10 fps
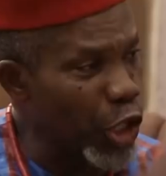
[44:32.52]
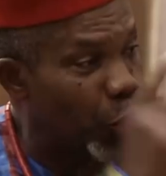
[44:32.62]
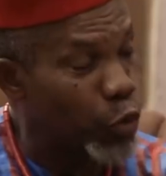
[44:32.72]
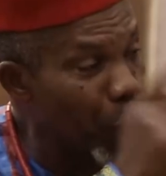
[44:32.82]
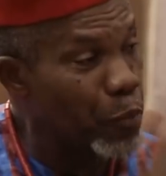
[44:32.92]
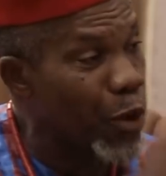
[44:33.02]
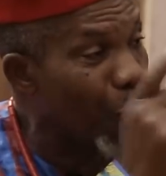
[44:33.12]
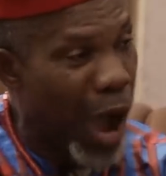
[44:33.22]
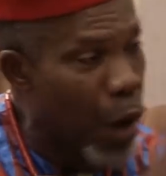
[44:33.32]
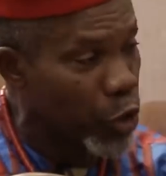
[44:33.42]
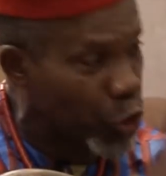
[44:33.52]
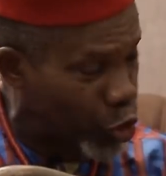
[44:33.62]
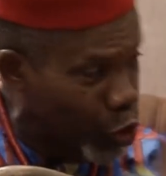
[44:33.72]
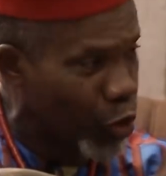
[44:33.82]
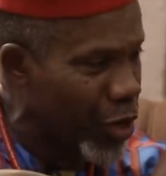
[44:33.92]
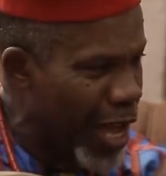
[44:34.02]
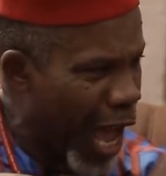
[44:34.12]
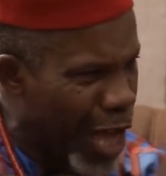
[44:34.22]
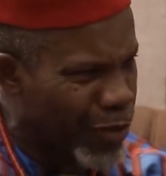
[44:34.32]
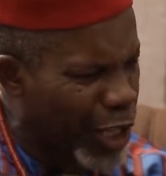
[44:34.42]
it won't be well with you
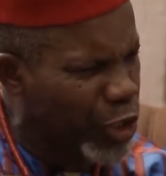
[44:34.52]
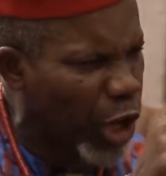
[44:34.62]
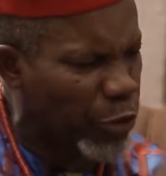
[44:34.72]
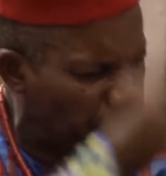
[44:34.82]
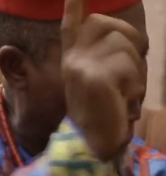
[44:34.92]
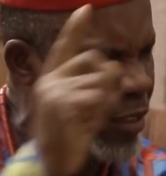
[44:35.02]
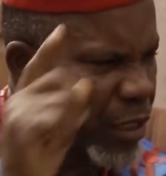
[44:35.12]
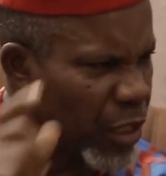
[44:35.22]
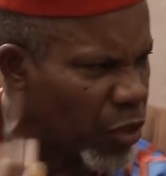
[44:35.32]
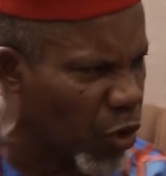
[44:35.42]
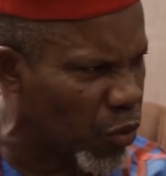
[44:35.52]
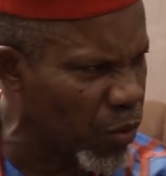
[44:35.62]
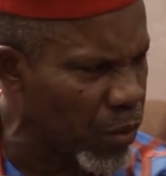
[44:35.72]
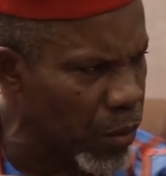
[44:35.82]
and your idiot friend, Ikogu.